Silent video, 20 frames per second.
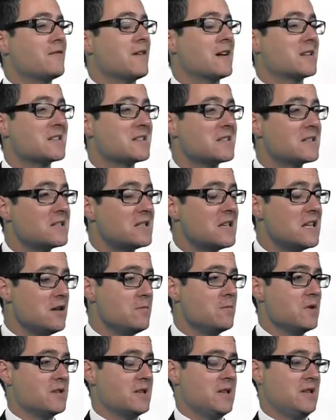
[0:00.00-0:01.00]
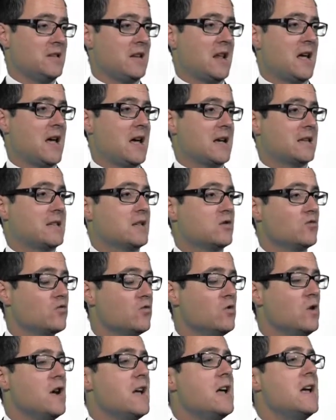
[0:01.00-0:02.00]
in fact, seamless internet access
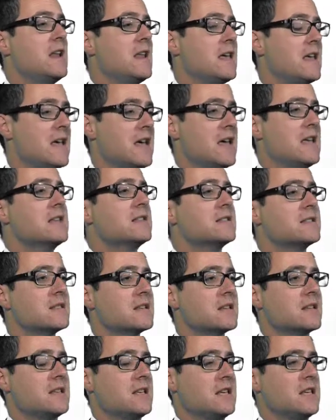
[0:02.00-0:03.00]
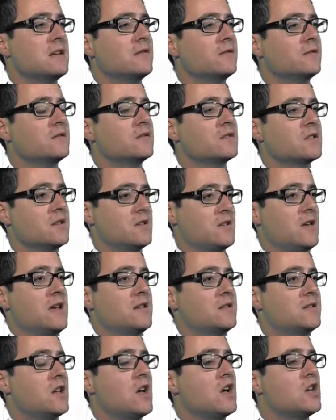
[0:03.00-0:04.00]
really is the key to this.